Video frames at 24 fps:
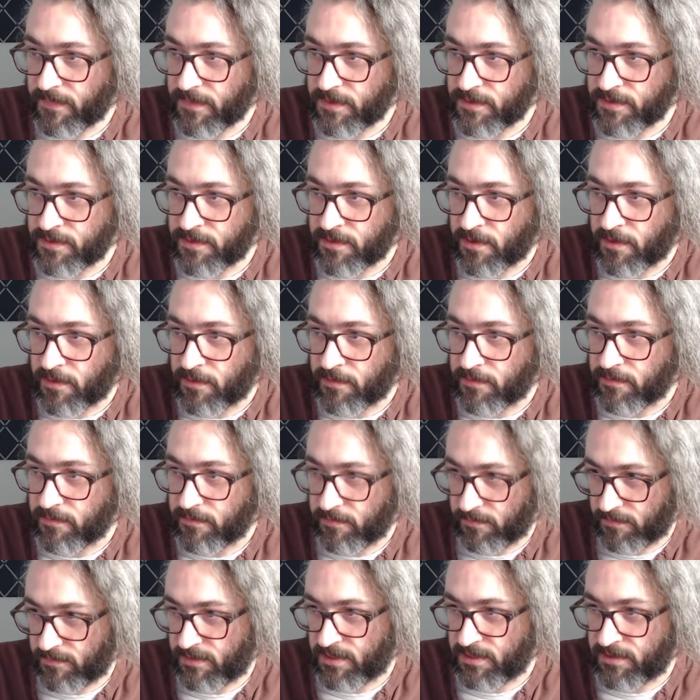So
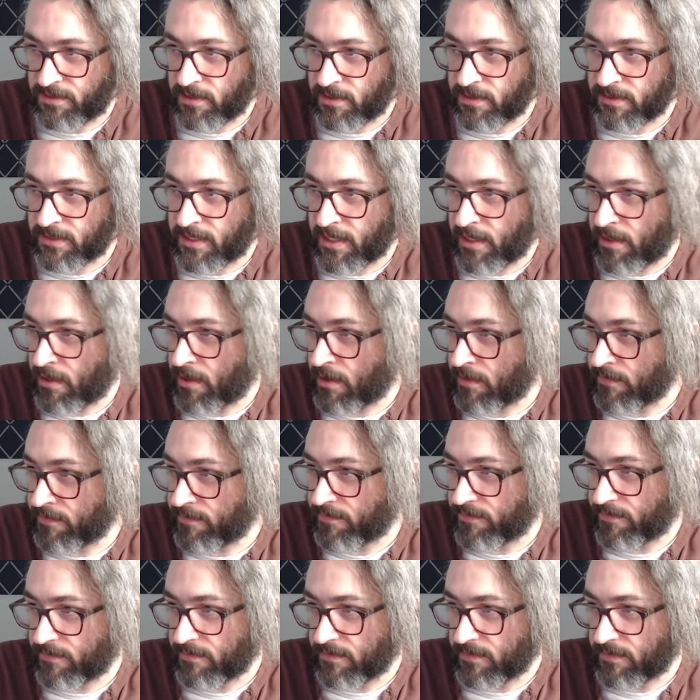to start that off,